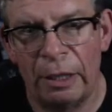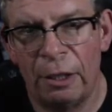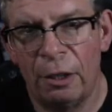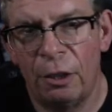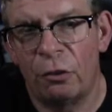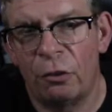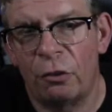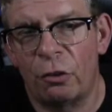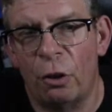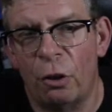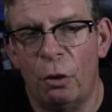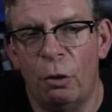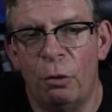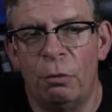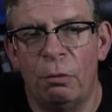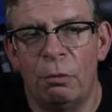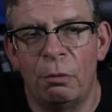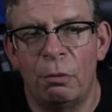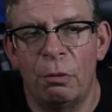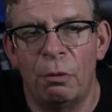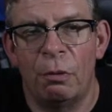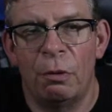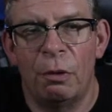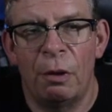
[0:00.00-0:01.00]
So,
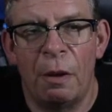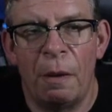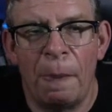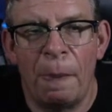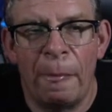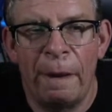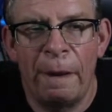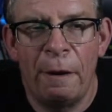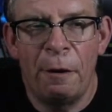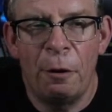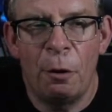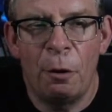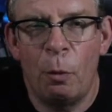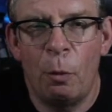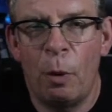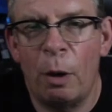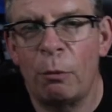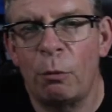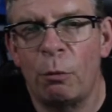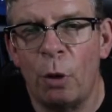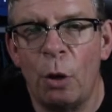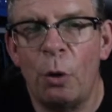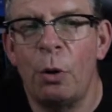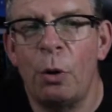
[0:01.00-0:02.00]

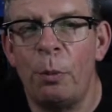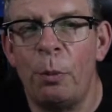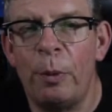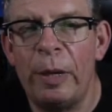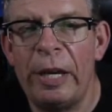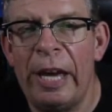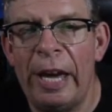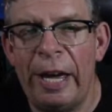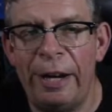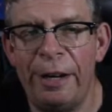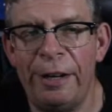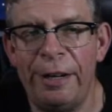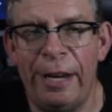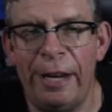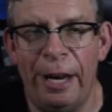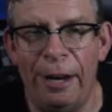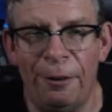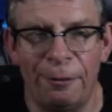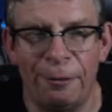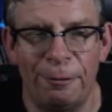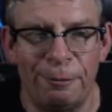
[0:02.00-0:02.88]
what road are we headed down?